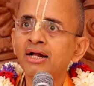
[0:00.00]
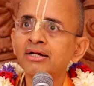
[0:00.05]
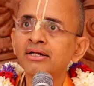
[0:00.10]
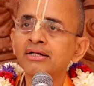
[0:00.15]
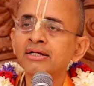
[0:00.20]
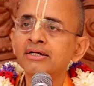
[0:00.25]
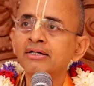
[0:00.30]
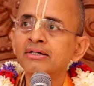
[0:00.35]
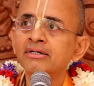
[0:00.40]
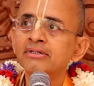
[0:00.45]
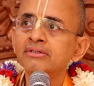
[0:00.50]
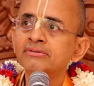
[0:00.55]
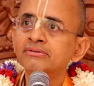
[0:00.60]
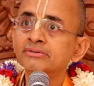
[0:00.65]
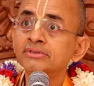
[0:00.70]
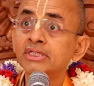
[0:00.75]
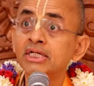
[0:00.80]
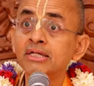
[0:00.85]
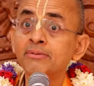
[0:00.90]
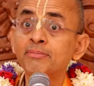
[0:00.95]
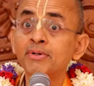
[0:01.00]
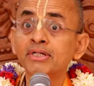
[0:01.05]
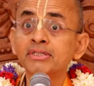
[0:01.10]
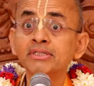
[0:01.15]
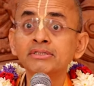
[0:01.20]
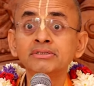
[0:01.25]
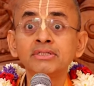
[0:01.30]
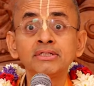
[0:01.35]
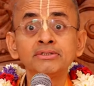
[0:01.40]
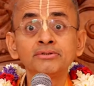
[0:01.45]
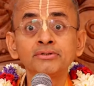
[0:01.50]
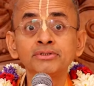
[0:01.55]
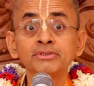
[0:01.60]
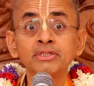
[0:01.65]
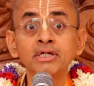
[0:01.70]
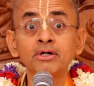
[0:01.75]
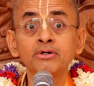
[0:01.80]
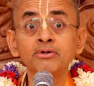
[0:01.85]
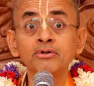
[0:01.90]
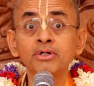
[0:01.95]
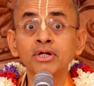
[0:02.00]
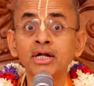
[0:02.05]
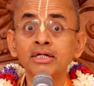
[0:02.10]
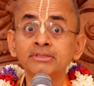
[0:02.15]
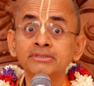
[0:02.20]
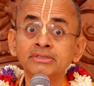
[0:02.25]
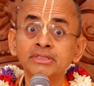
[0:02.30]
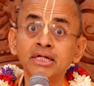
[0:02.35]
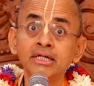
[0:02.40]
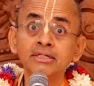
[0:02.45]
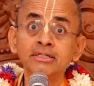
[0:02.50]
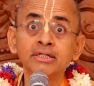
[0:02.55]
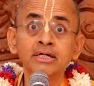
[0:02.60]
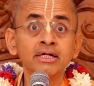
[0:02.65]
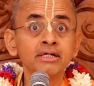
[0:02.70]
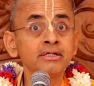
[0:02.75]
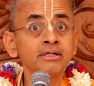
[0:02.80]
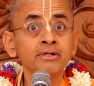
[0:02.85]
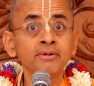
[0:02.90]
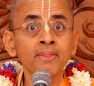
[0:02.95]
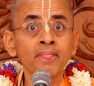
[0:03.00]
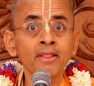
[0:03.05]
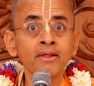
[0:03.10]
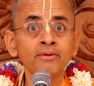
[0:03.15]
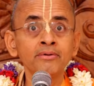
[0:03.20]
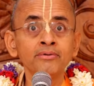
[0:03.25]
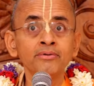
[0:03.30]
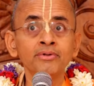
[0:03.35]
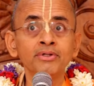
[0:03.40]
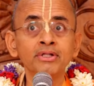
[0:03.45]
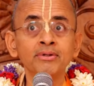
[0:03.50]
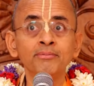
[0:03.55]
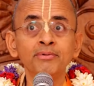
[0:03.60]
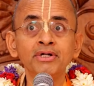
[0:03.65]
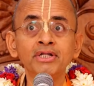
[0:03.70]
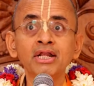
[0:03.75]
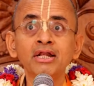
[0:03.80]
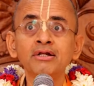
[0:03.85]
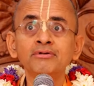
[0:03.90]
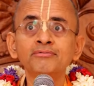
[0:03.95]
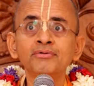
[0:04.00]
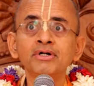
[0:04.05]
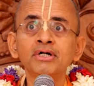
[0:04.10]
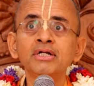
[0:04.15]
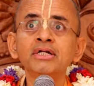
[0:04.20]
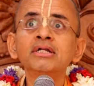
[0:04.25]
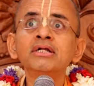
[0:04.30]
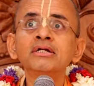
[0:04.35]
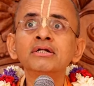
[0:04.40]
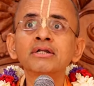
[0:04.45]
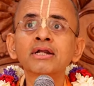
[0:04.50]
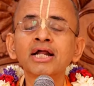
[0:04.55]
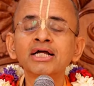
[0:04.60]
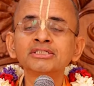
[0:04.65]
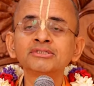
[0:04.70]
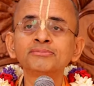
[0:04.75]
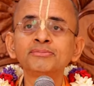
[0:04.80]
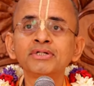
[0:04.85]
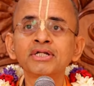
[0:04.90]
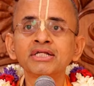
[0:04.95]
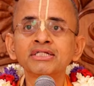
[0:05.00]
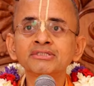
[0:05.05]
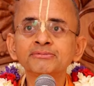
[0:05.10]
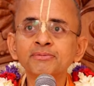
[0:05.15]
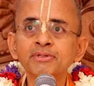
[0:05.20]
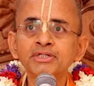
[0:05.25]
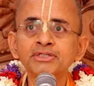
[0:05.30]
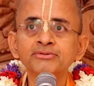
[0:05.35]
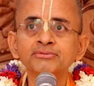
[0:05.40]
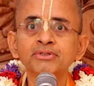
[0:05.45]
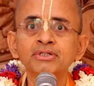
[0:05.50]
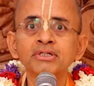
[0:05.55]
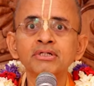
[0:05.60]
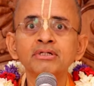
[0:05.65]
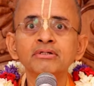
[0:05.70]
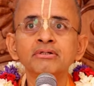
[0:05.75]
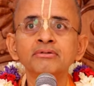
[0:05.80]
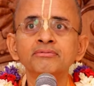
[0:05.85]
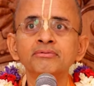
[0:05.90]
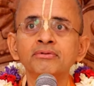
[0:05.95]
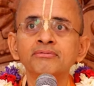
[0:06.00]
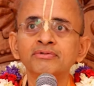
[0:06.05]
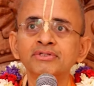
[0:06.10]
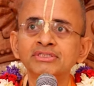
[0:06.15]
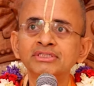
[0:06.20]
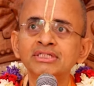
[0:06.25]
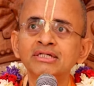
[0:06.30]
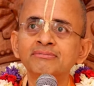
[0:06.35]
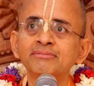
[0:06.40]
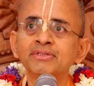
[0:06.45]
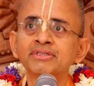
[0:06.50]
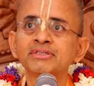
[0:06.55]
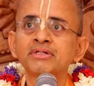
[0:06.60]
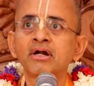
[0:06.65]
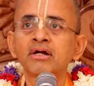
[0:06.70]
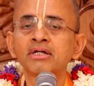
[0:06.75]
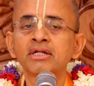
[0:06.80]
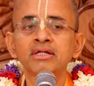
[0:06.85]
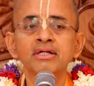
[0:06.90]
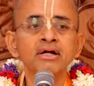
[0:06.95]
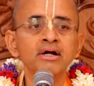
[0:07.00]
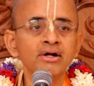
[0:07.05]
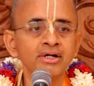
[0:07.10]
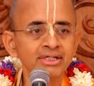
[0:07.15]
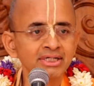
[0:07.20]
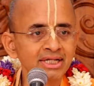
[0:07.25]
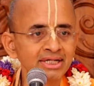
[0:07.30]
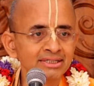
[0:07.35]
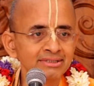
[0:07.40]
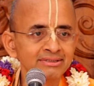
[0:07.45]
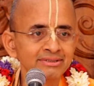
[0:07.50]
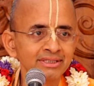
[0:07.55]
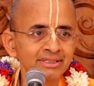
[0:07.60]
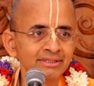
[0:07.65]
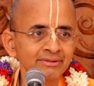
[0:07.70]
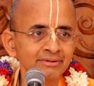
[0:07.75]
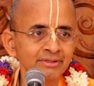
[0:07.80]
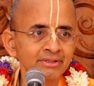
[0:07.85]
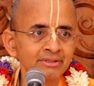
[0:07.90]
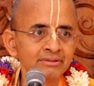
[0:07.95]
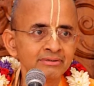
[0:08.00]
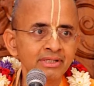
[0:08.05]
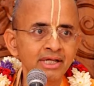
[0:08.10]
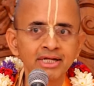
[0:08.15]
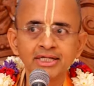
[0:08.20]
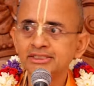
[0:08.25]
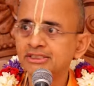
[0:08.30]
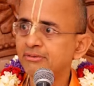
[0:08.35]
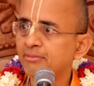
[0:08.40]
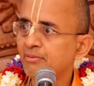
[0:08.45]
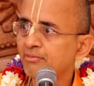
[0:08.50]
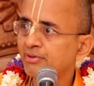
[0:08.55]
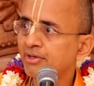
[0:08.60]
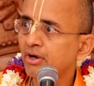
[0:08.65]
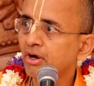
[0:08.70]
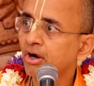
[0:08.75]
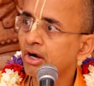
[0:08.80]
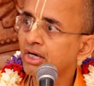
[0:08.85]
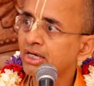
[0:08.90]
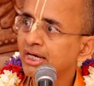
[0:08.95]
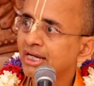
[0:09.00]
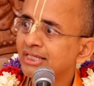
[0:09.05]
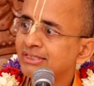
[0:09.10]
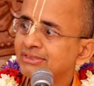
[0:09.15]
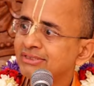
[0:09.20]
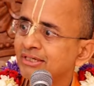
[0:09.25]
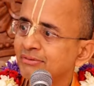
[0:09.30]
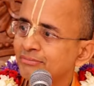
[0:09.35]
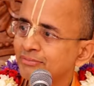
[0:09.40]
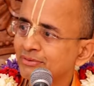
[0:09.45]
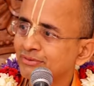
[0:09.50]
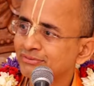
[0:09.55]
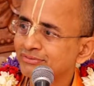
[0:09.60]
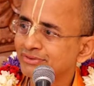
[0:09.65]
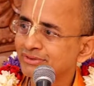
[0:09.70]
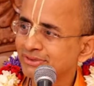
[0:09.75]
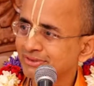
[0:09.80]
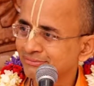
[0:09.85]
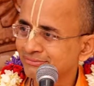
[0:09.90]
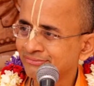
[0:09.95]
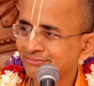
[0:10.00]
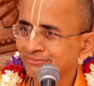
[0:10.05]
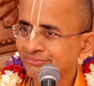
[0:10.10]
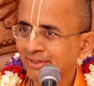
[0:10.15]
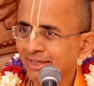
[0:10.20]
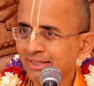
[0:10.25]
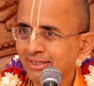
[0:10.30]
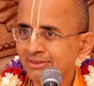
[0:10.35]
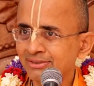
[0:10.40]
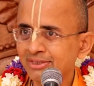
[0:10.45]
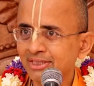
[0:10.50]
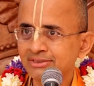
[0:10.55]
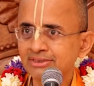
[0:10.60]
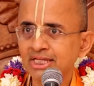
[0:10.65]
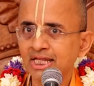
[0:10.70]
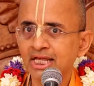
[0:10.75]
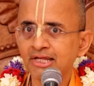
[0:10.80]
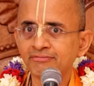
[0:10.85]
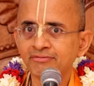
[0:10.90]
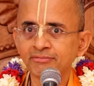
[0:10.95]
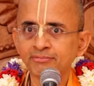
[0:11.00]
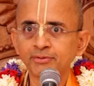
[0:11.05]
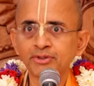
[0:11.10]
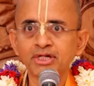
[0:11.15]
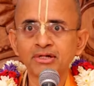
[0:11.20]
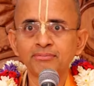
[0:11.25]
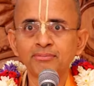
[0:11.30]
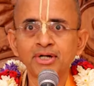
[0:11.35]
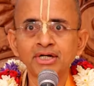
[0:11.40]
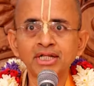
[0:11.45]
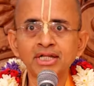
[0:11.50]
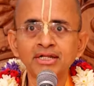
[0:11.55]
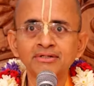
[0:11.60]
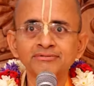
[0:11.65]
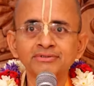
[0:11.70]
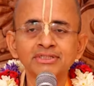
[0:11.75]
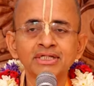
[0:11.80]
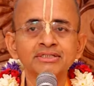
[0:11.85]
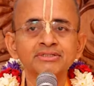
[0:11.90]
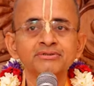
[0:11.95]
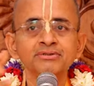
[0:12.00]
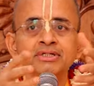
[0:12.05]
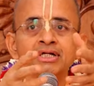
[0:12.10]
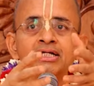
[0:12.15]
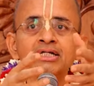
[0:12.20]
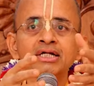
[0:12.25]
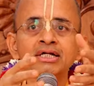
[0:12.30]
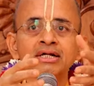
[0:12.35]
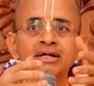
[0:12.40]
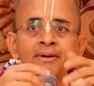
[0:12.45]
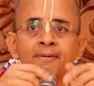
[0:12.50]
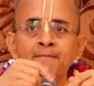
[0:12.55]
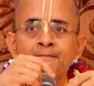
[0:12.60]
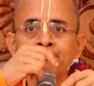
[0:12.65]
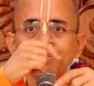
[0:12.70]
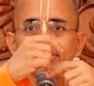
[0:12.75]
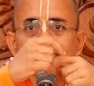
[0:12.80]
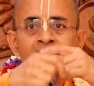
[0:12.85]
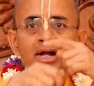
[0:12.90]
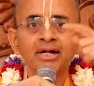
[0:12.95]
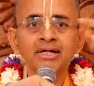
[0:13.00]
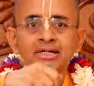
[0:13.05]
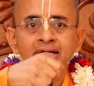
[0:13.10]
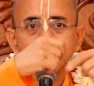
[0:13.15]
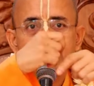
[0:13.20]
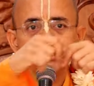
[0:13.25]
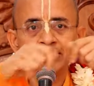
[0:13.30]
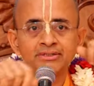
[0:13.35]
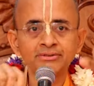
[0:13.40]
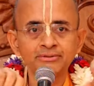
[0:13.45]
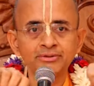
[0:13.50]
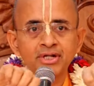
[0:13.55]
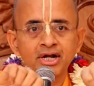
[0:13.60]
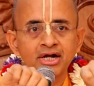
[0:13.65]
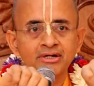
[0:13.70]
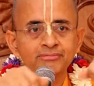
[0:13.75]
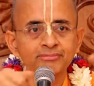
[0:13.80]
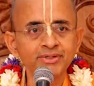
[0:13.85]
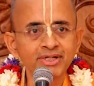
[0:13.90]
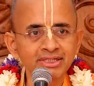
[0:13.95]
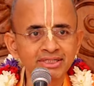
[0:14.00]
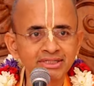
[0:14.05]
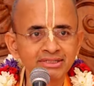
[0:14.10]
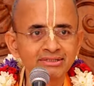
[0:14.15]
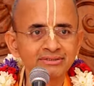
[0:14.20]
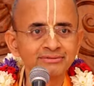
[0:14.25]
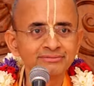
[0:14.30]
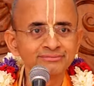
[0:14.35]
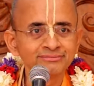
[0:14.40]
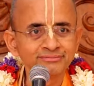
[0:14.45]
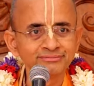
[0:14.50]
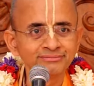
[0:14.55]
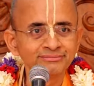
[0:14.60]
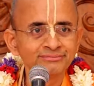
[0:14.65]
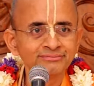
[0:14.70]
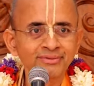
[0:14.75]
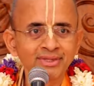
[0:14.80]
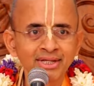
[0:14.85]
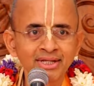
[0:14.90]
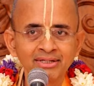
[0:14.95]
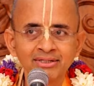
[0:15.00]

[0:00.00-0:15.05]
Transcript: And uh, Srila Bhakti Saraswati Thakur had said that in the material world, transmitting spiritual wisdom is not an ordinary thing. There has to be a very organized approach. Just like if you put a bundle of sticks together and tie it, you cannot break it. Hmm?